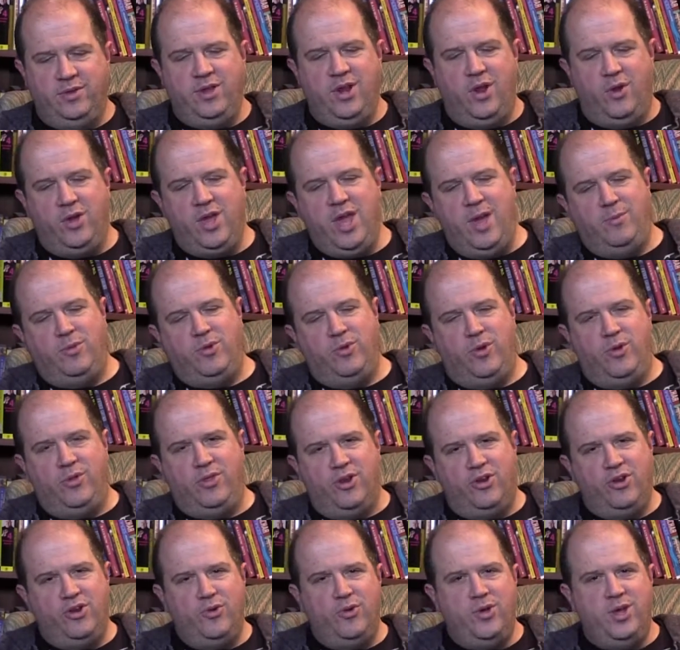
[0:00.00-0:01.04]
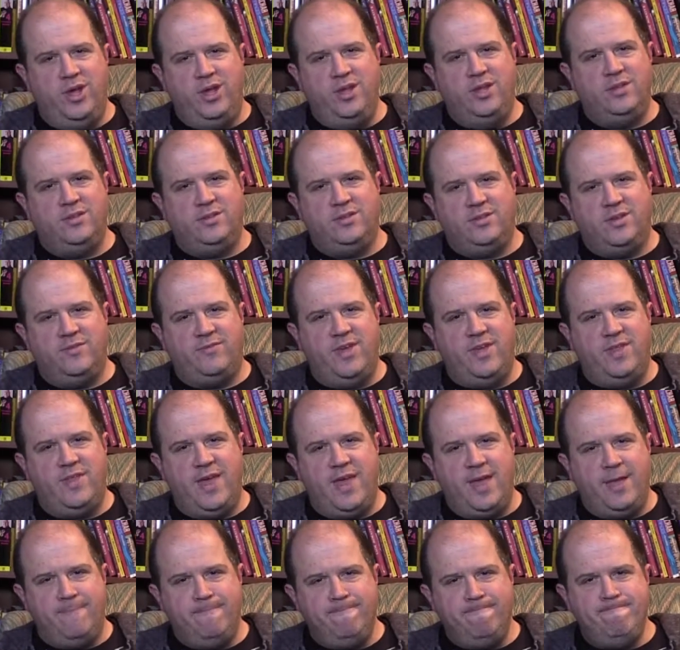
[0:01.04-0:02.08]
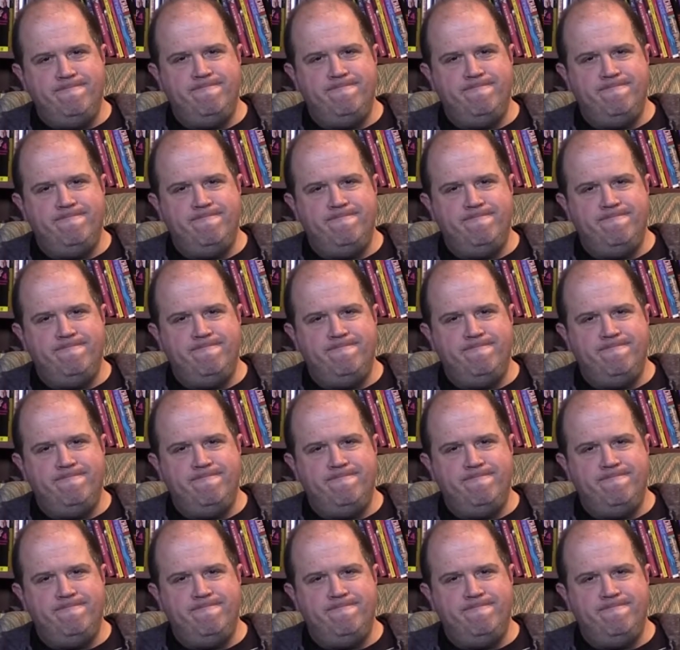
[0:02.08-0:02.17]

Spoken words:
and keep doing what they're doing and stuff like that.